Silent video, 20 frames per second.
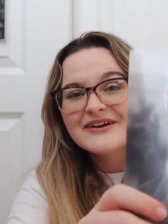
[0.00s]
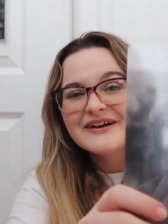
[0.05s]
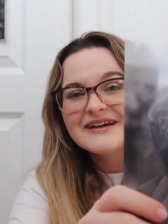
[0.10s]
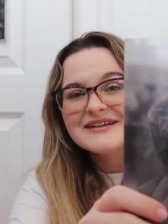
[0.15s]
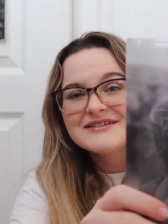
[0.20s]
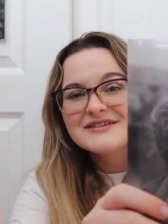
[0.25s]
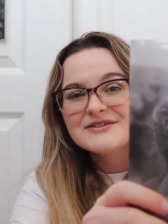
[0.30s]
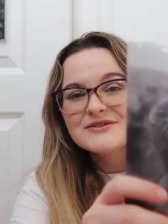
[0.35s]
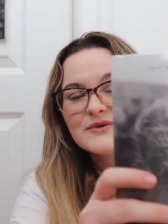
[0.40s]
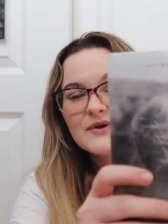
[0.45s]

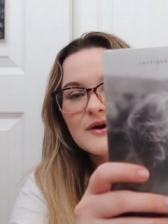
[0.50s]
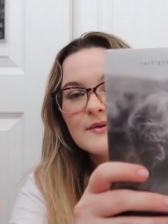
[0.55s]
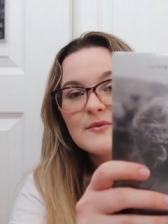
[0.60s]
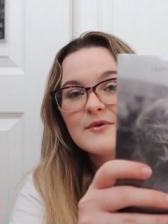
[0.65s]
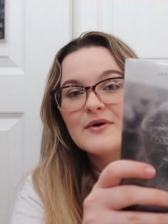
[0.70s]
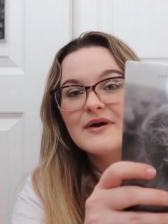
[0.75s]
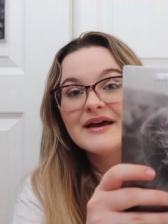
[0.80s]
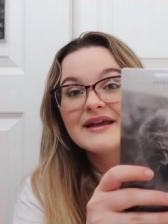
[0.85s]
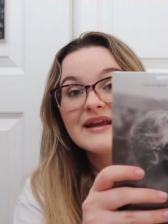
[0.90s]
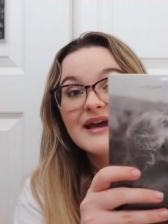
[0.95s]
It's
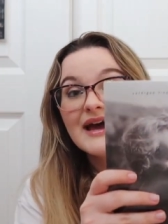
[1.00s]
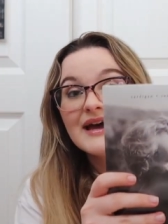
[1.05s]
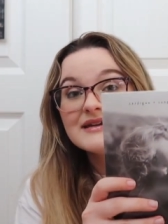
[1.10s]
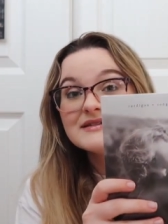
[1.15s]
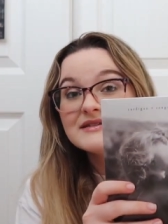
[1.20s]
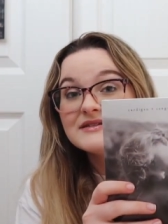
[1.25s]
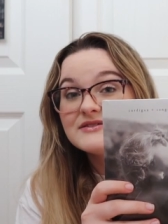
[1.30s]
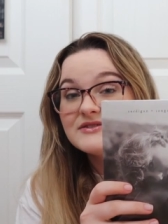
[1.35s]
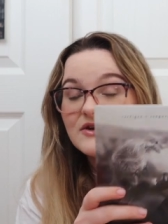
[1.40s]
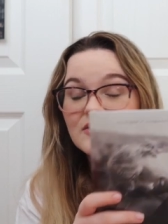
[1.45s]
adorable, and it
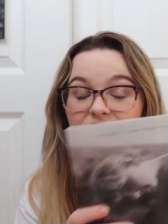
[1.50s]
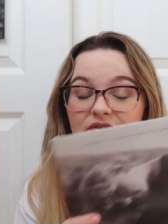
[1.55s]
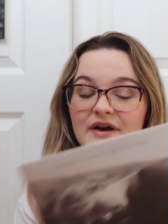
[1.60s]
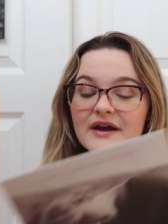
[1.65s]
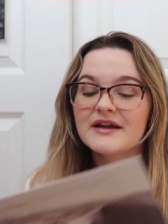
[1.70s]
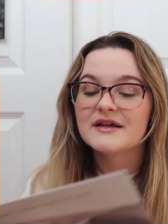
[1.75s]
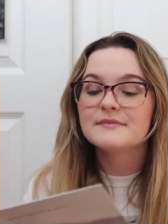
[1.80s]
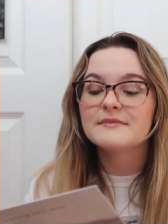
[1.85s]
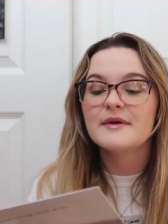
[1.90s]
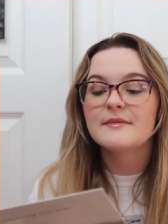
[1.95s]
has a
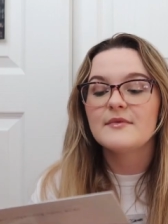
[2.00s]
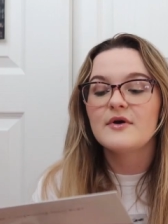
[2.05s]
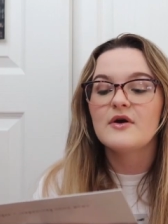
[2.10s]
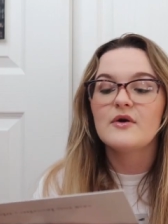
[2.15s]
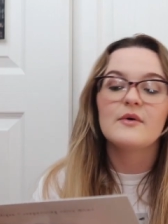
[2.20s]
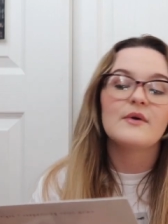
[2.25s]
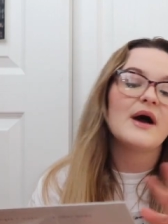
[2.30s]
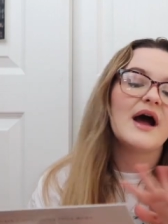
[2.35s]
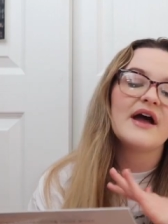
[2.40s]
songwriting memo.